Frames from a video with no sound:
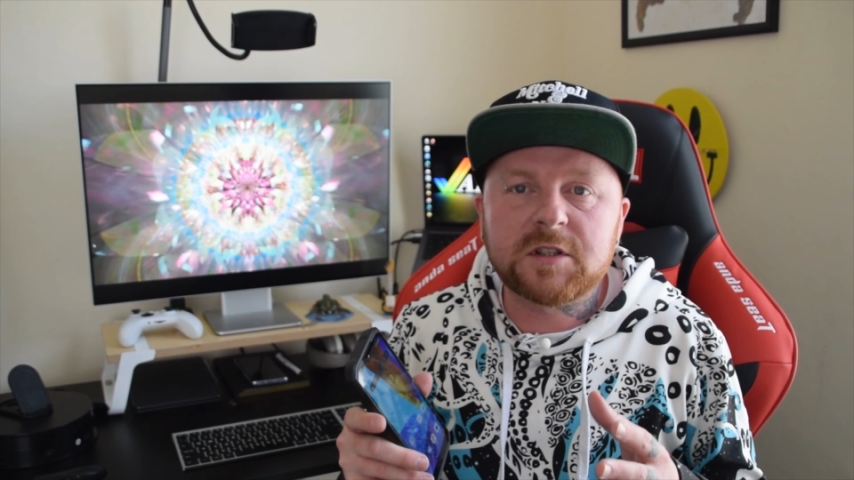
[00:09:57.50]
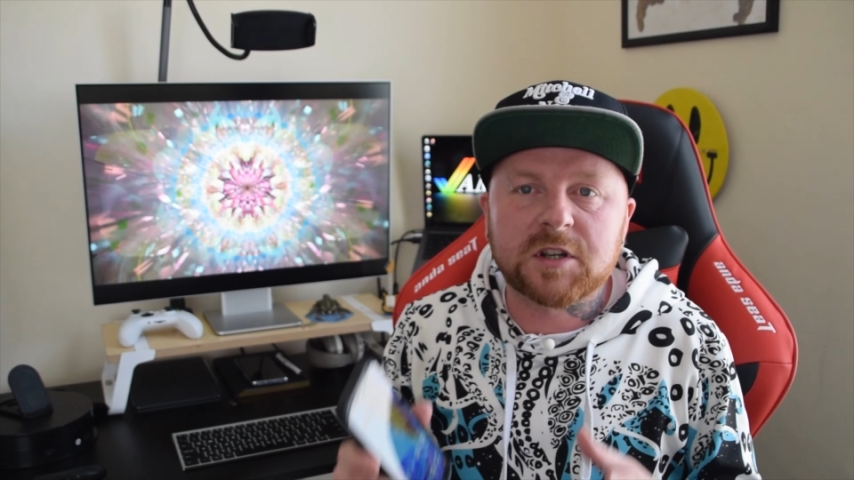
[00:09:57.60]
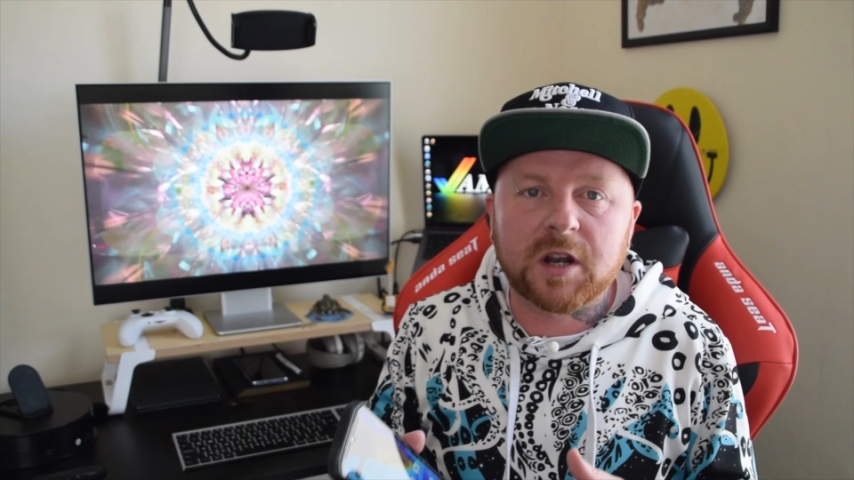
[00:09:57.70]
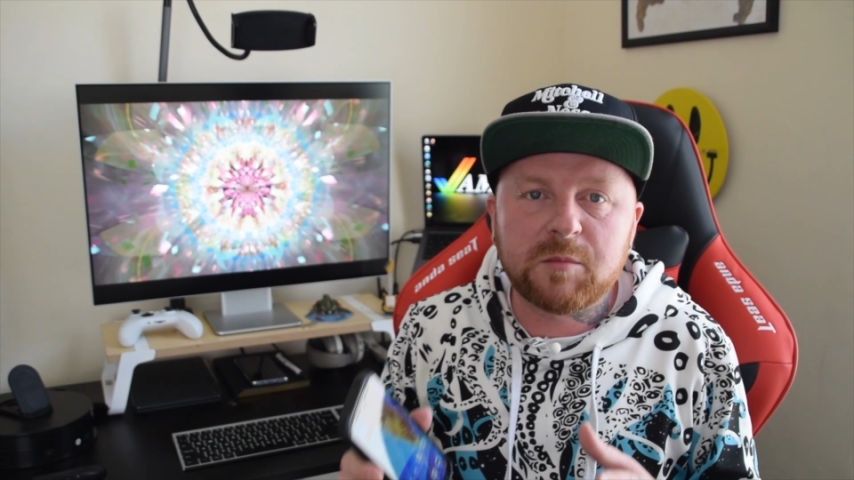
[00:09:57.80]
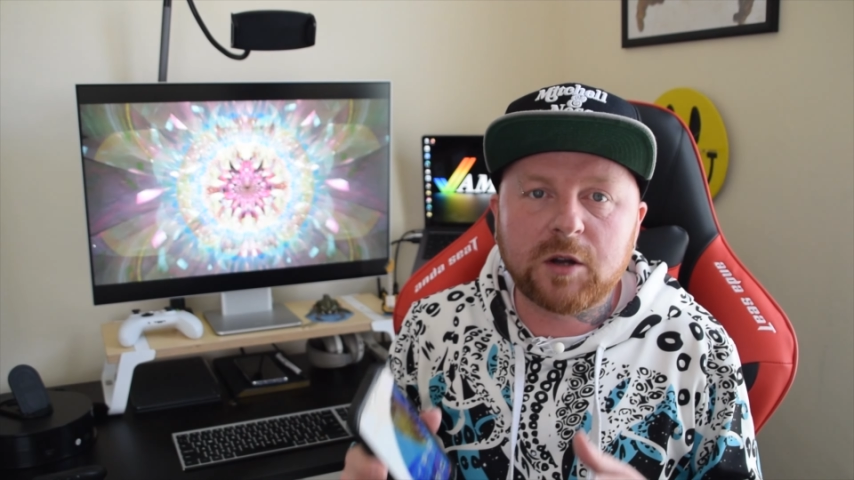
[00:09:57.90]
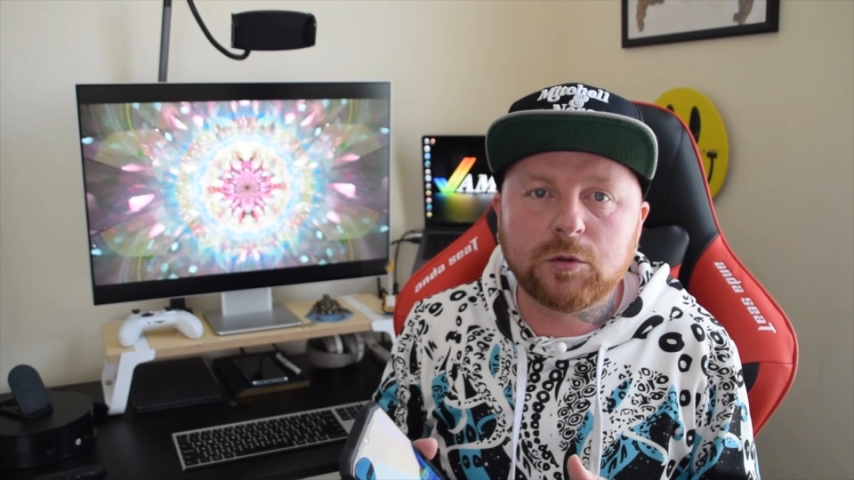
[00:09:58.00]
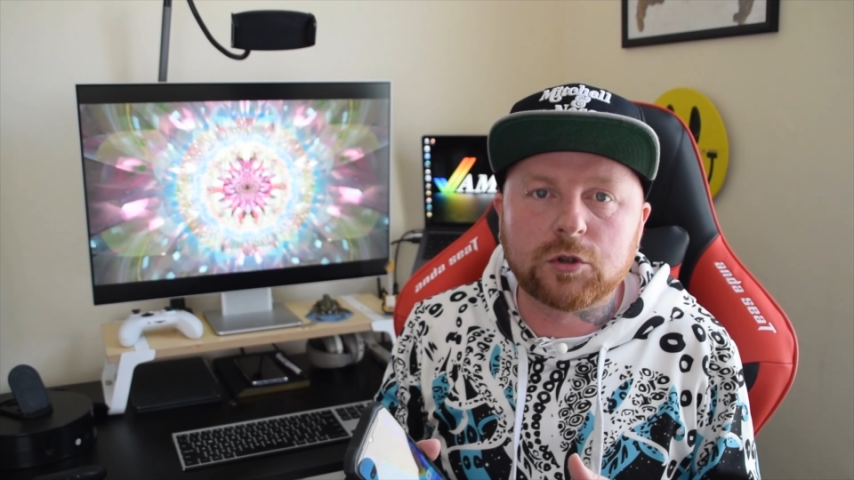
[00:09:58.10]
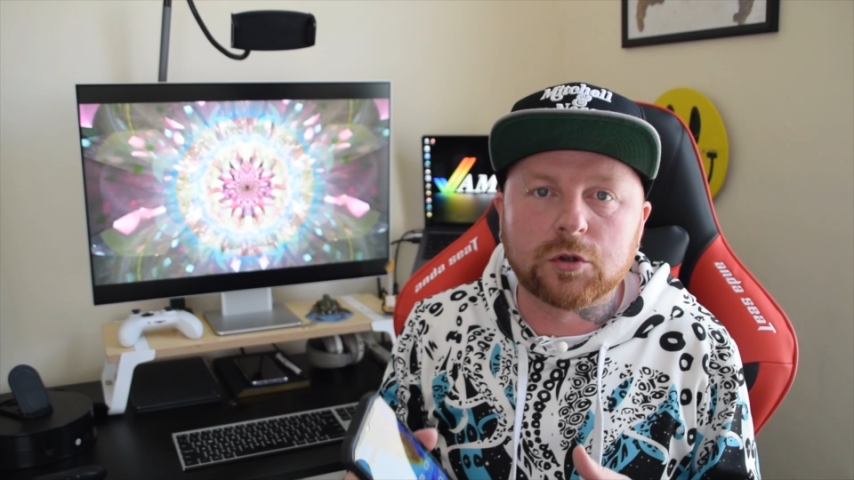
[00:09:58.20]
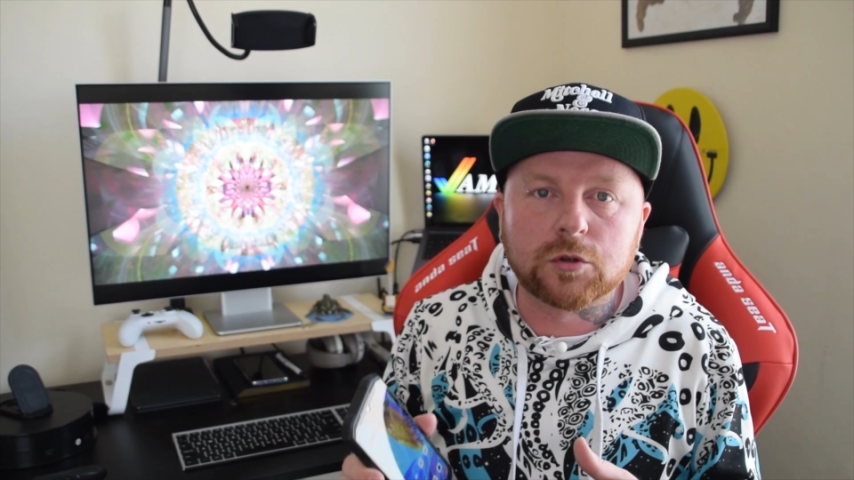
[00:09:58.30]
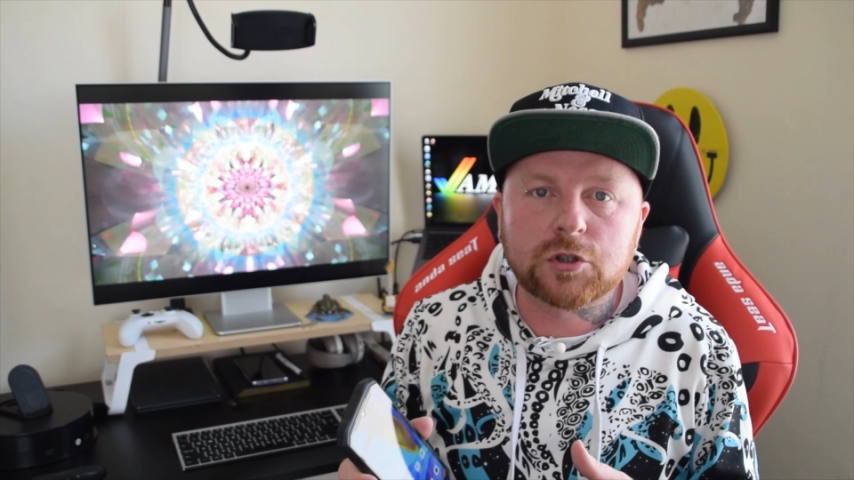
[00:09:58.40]
time
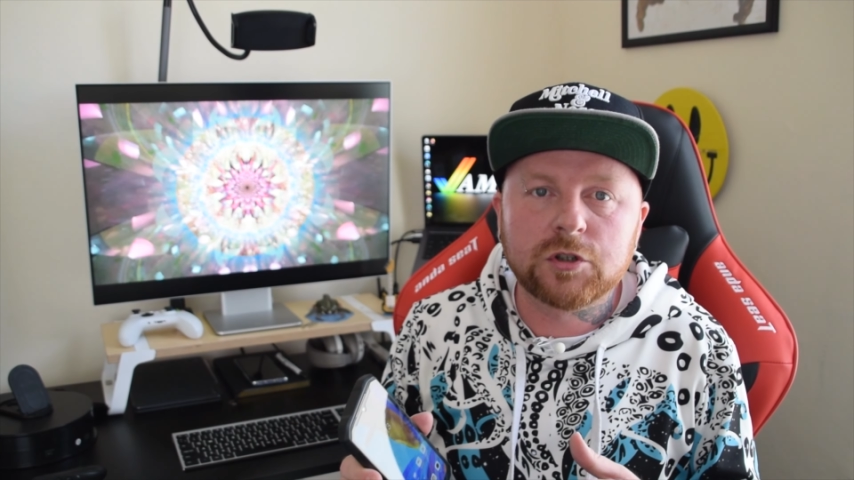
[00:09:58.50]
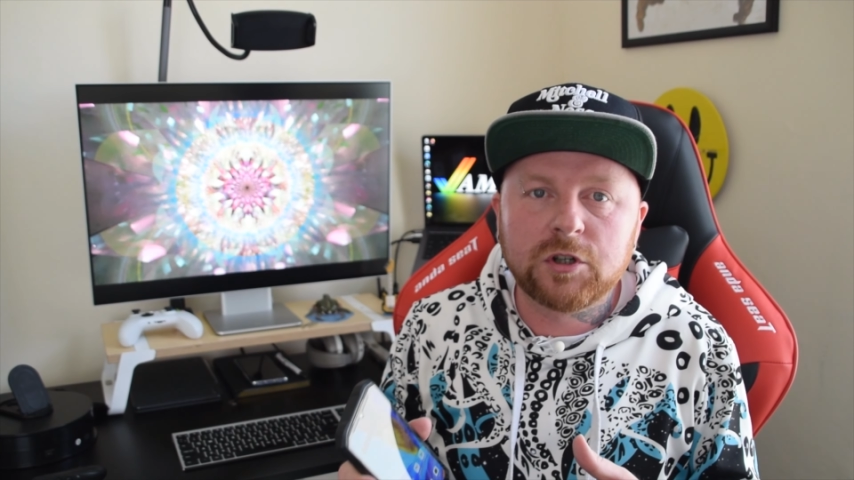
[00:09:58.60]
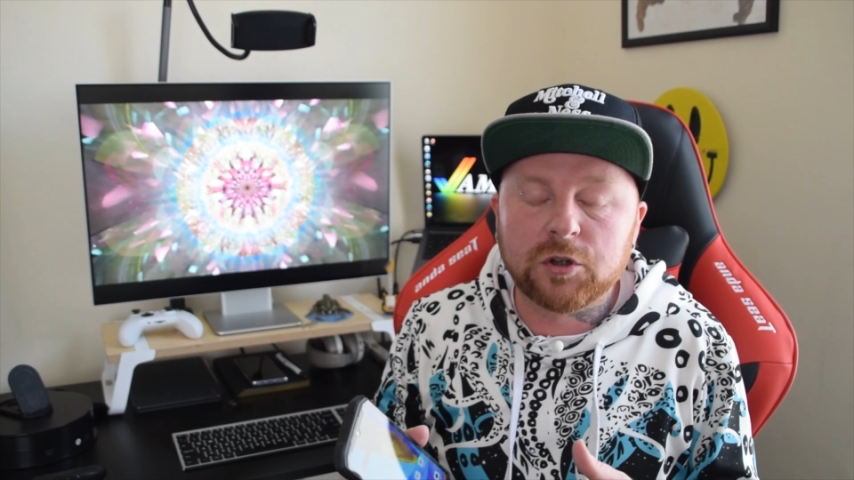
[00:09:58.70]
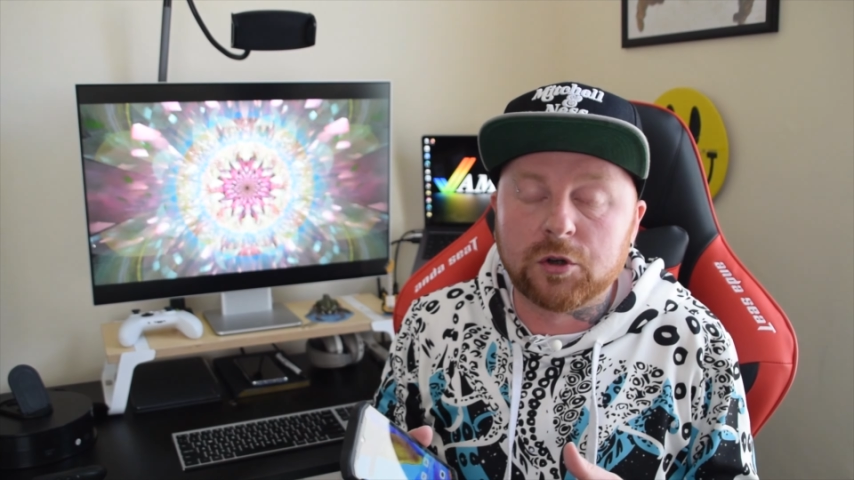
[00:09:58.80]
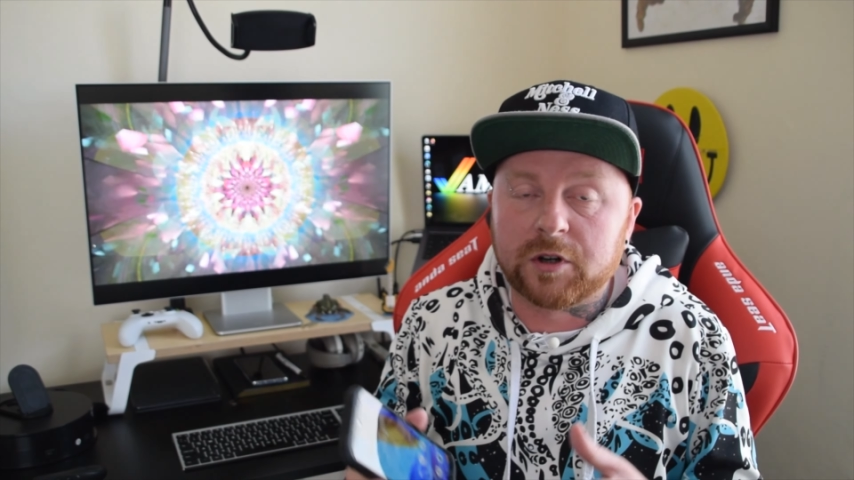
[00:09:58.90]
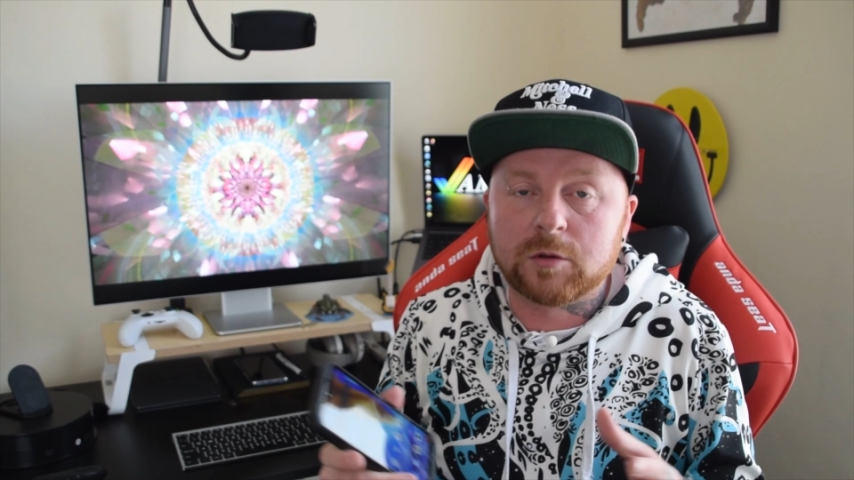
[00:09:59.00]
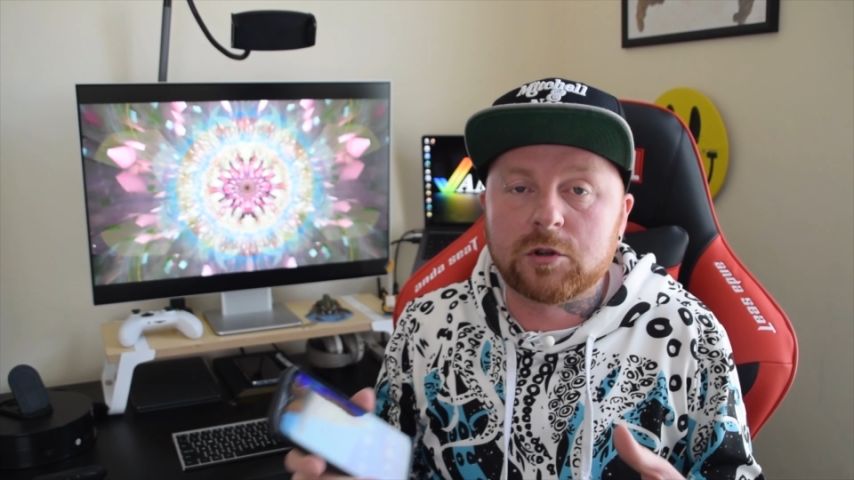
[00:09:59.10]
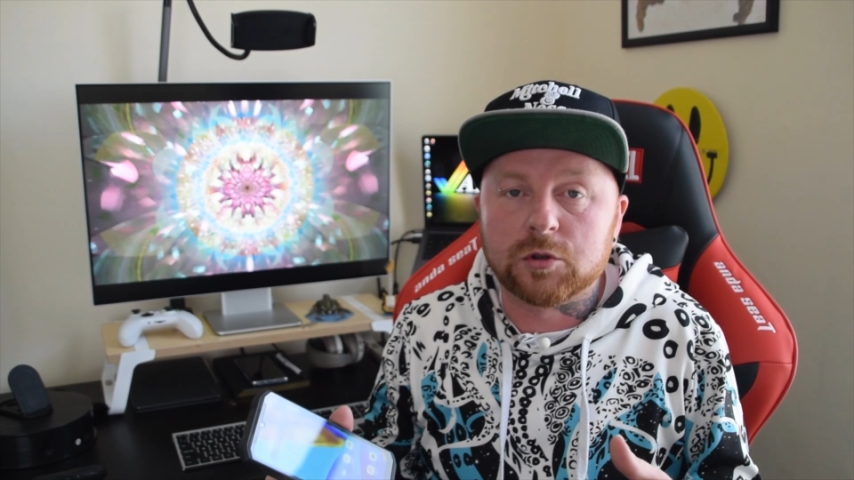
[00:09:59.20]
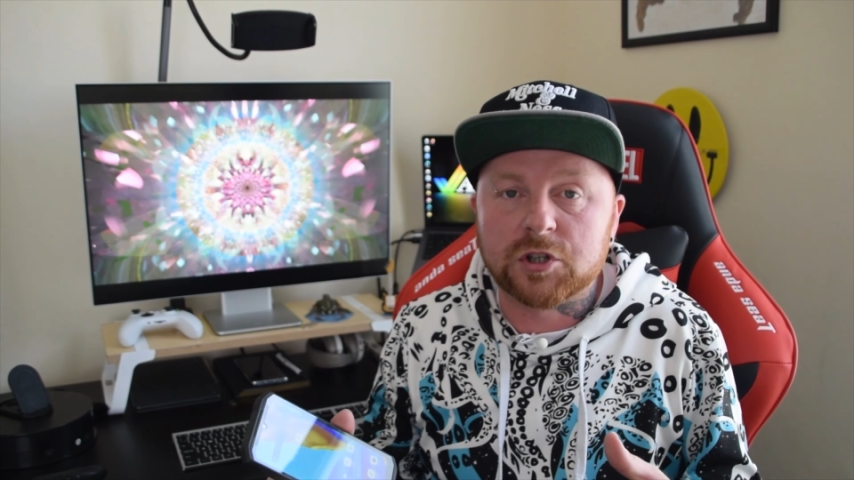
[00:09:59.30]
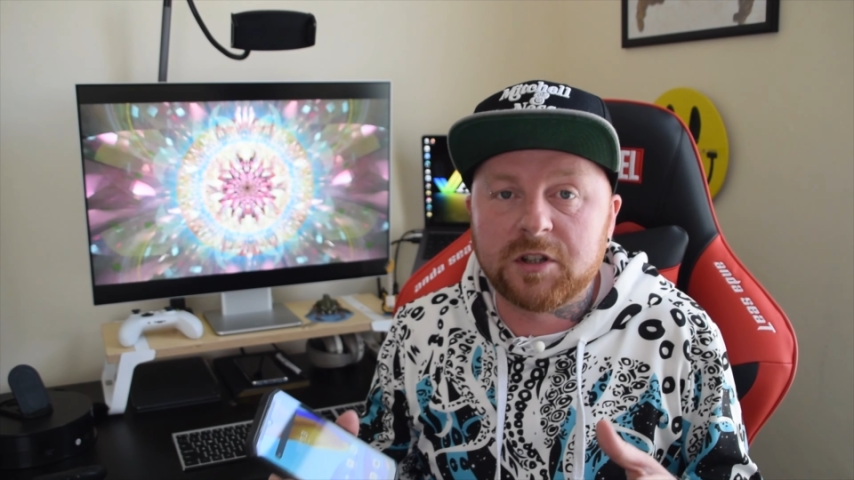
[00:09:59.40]
outdoors or
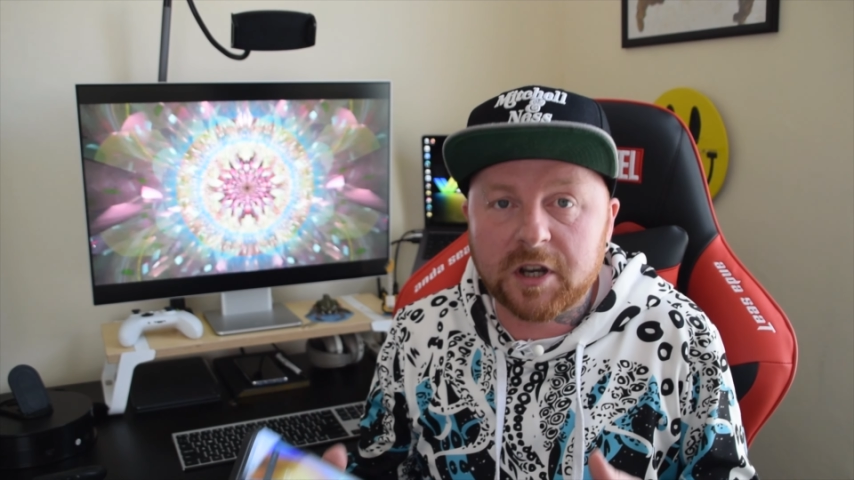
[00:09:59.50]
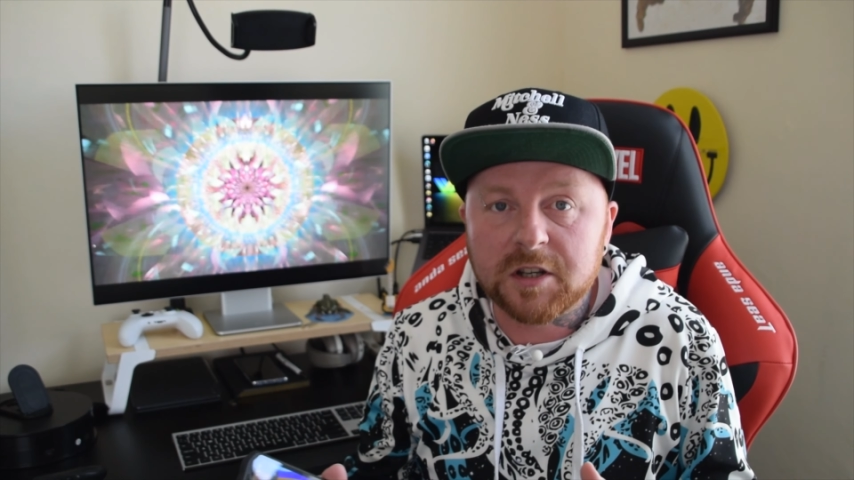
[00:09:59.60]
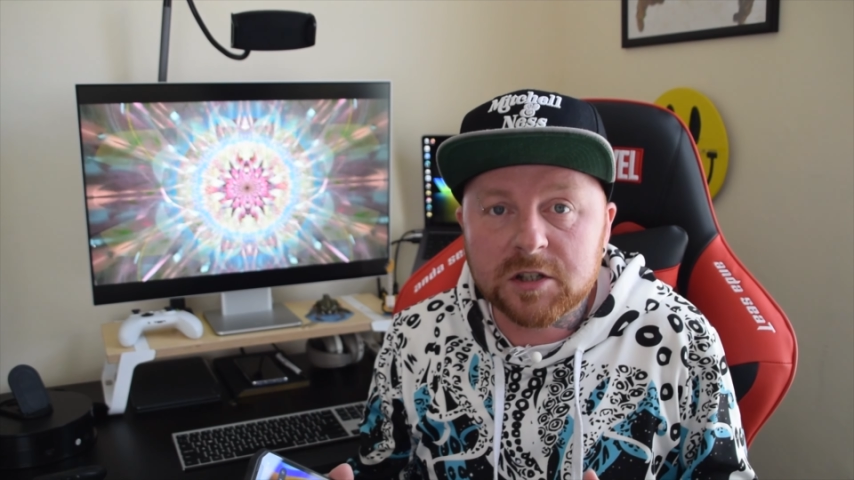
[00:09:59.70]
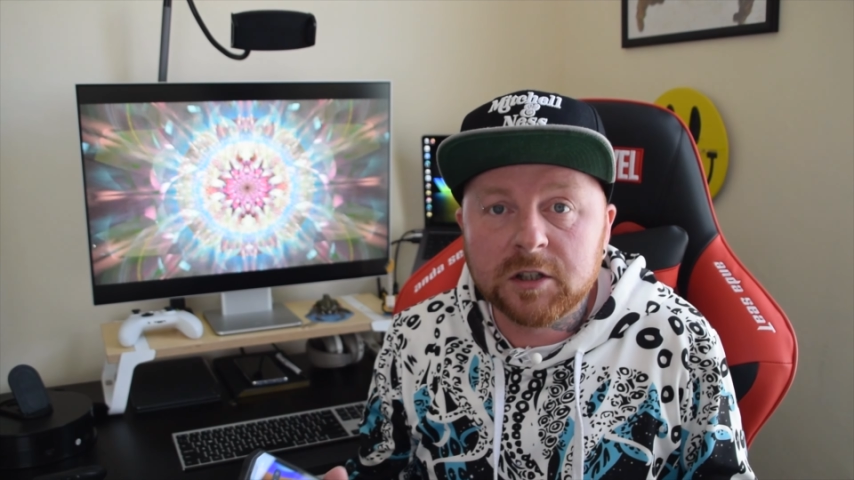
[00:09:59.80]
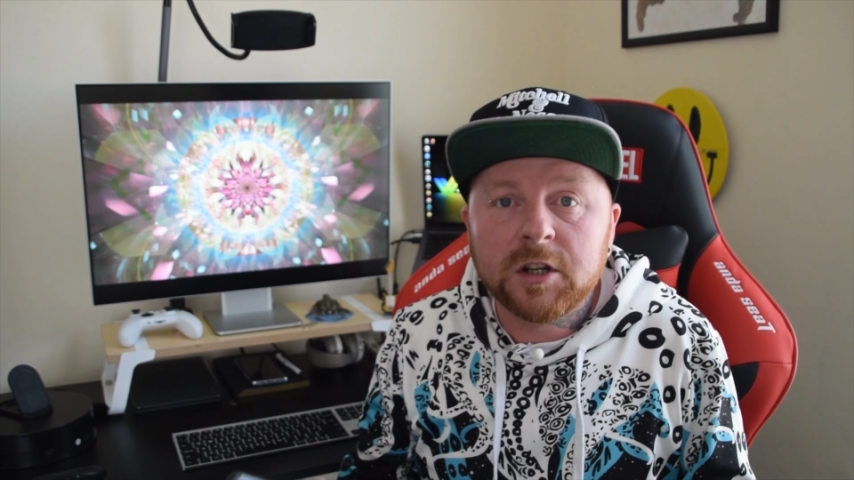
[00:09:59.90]
outdoors at night,